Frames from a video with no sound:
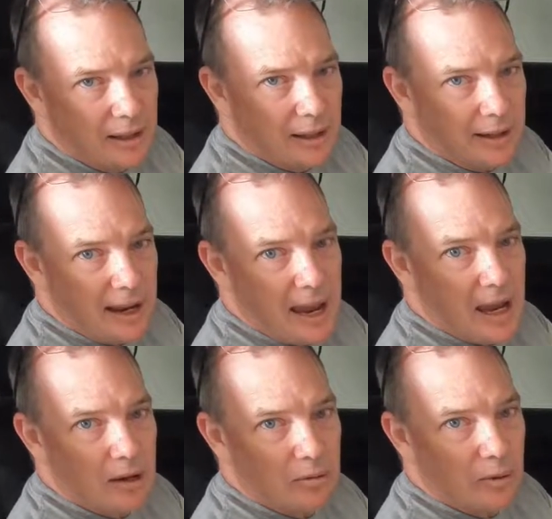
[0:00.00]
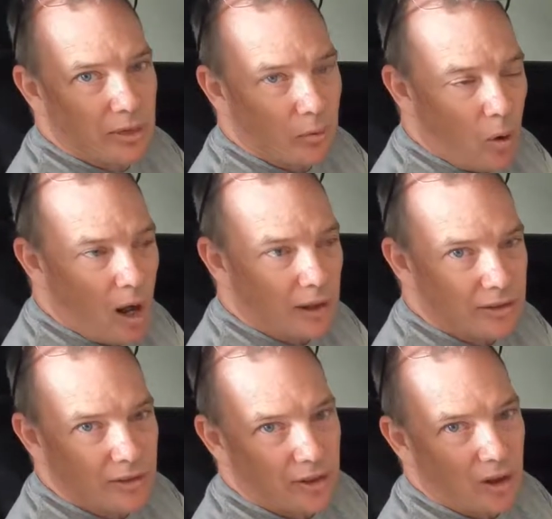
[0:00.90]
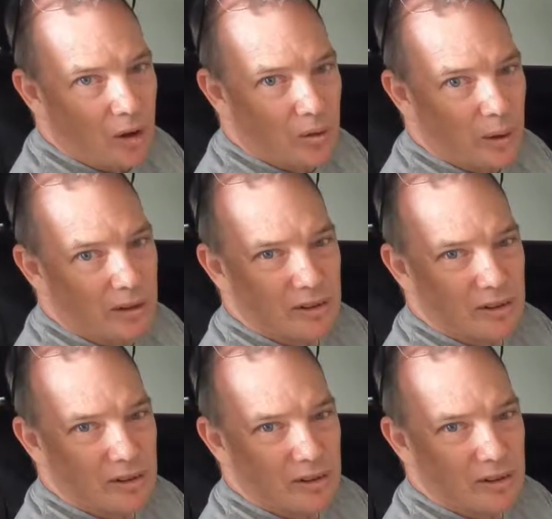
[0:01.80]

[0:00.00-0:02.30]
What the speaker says: Now with the wireless it's a lot quicker,